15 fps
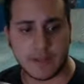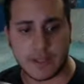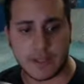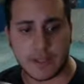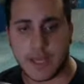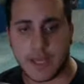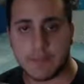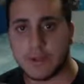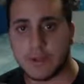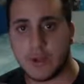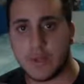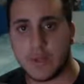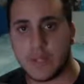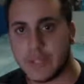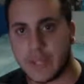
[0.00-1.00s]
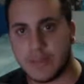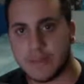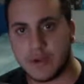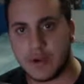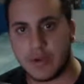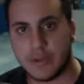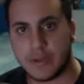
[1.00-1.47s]
it kept going and kept
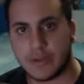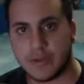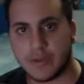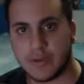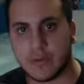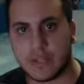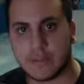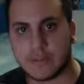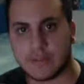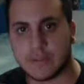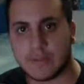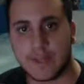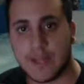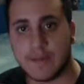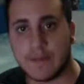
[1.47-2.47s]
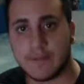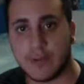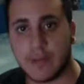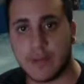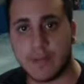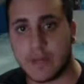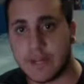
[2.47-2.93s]
going, though, and I didn't have no
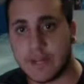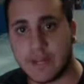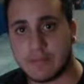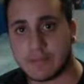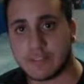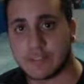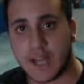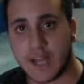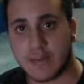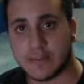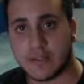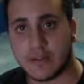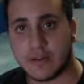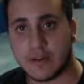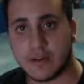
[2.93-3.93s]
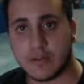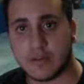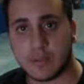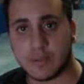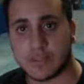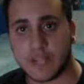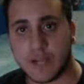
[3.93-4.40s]
limit. I never stopped at all.
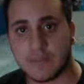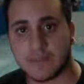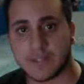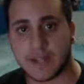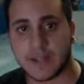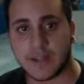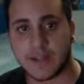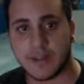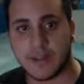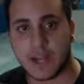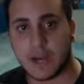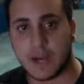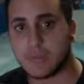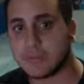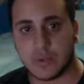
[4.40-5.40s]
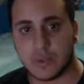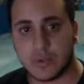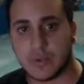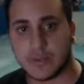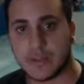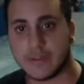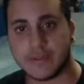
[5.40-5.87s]
There were times that I was
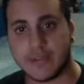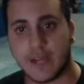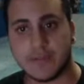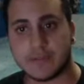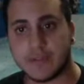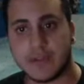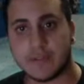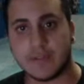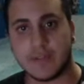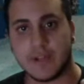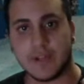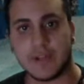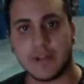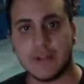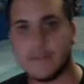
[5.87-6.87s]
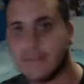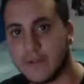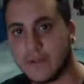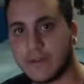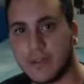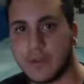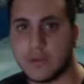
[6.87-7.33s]
cool, then times that I was like,
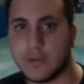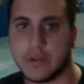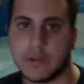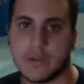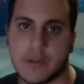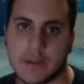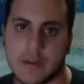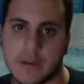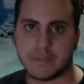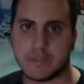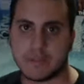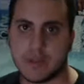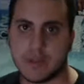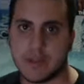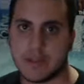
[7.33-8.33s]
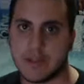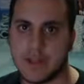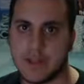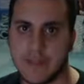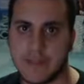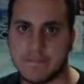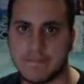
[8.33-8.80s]
fuck you, and all that. Now,
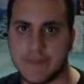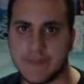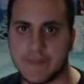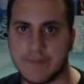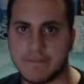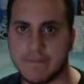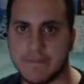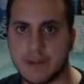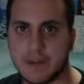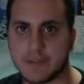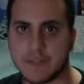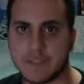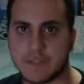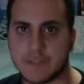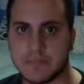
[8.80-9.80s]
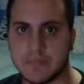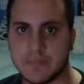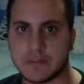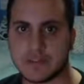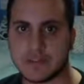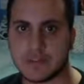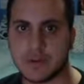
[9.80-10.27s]
that feeling followed me to
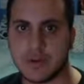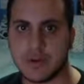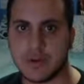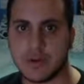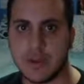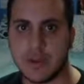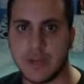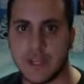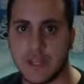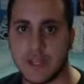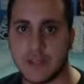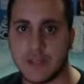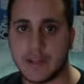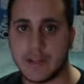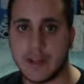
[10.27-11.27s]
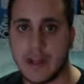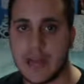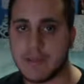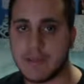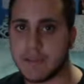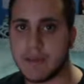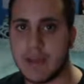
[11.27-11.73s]
middle school, and I
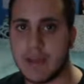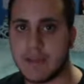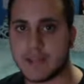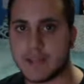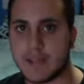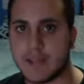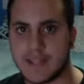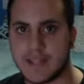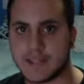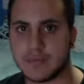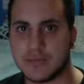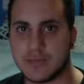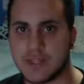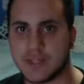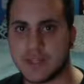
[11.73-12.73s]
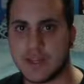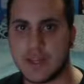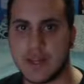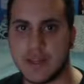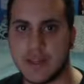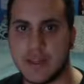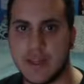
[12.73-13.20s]
remember having classes with a
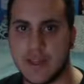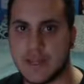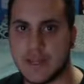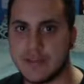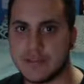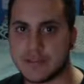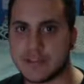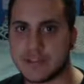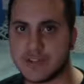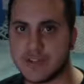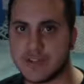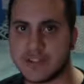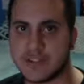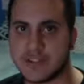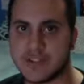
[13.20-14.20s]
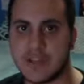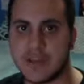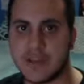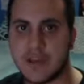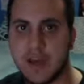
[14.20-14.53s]
guy, and he used to do this, like,